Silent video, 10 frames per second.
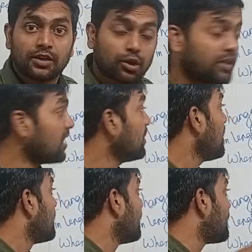So
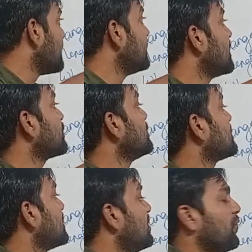then if the area
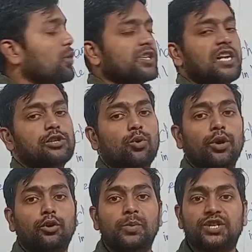changes, then the force is also
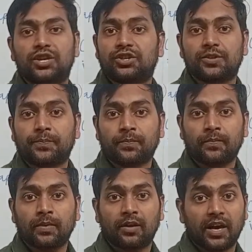going to be changed,
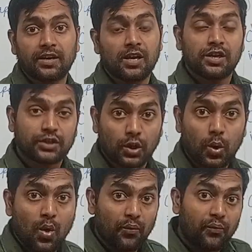right?
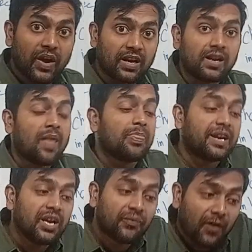So when the
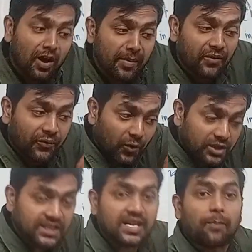deforming
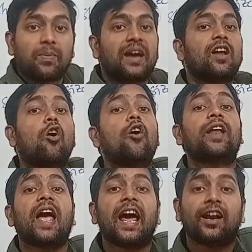force is applied
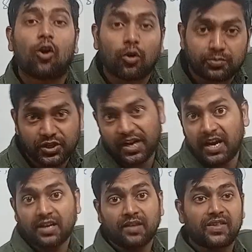on an
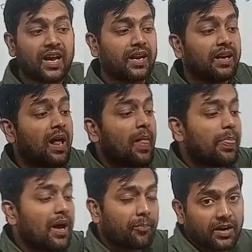object, then
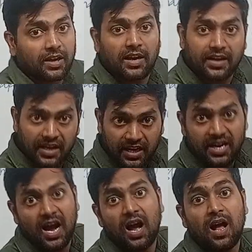the particular
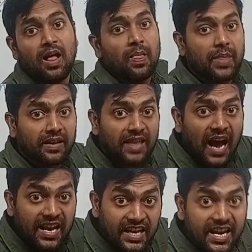area, then
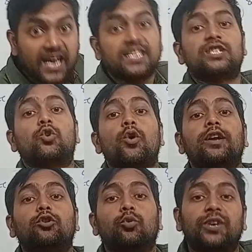the area is
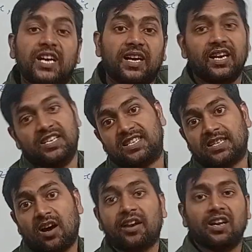going to
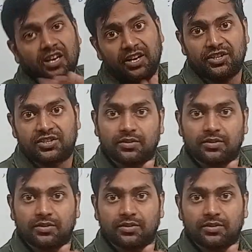decrease or increase.